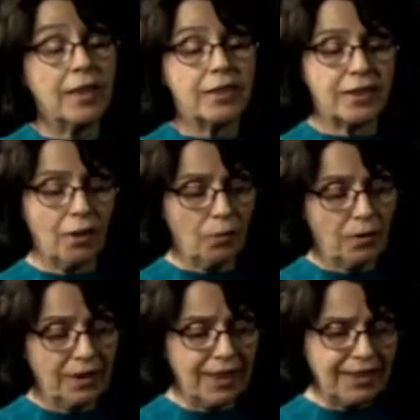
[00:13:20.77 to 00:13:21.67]
So
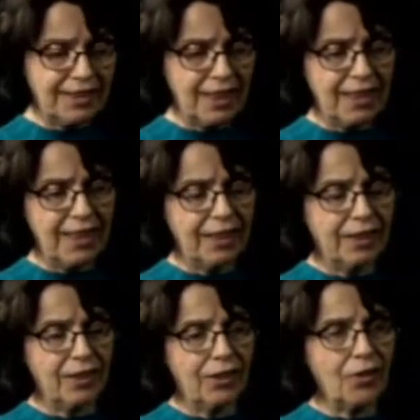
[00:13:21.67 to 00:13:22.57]
let's say that
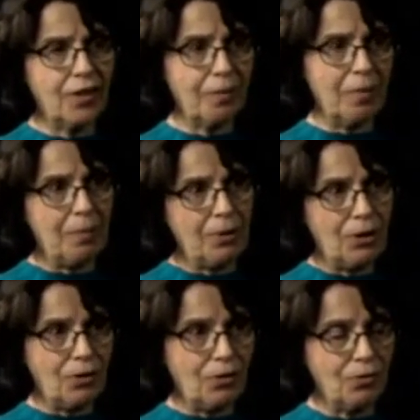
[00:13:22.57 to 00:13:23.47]
you think maybe
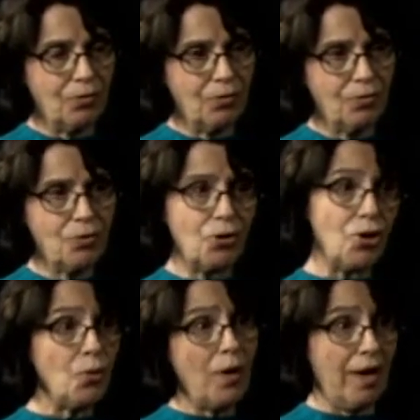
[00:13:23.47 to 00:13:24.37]
you
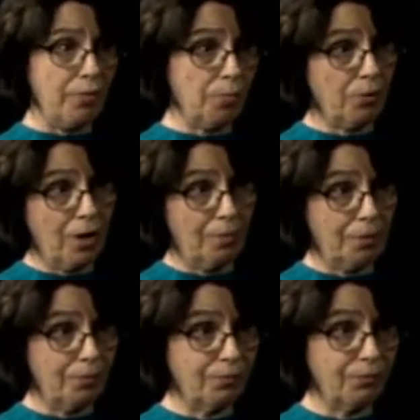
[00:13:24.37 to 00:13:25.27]
do have a
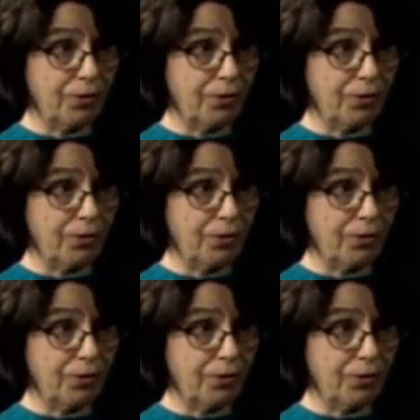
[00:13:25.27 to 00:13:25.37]
problem.